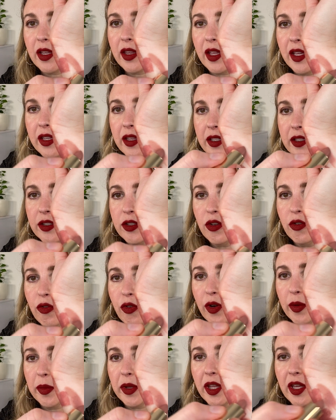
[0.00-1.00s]
like this new
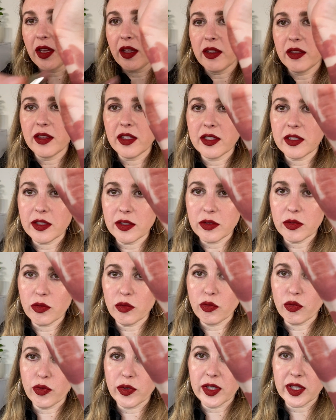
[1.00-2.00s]
formula. This is
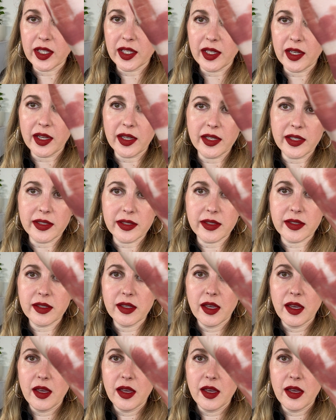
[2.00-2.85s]
really nice.